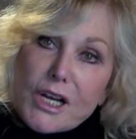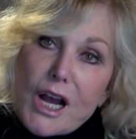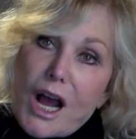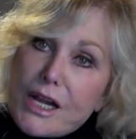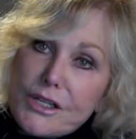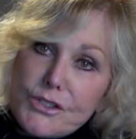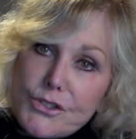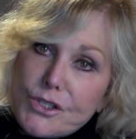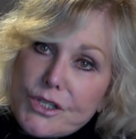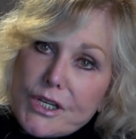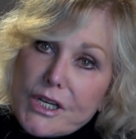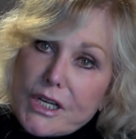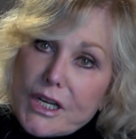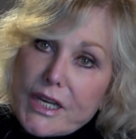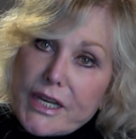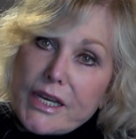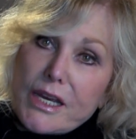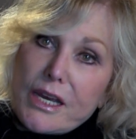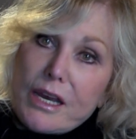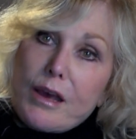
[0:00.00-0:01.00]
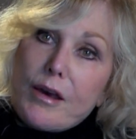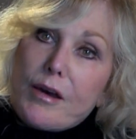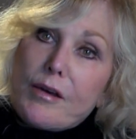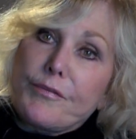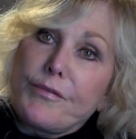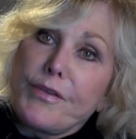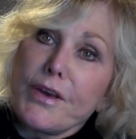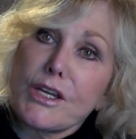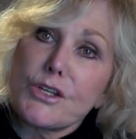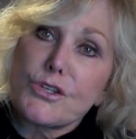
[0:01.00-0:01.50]
constantly,
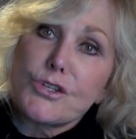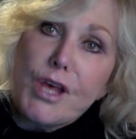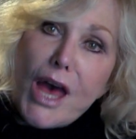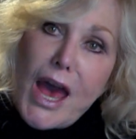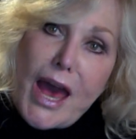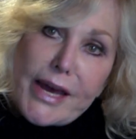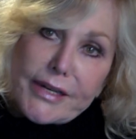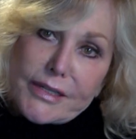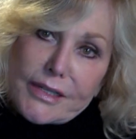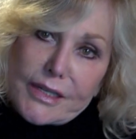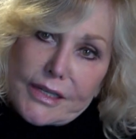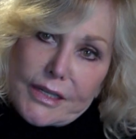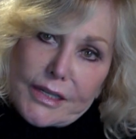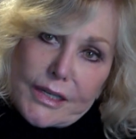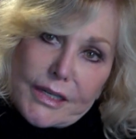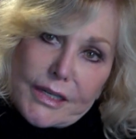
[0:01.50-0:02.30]
fix that.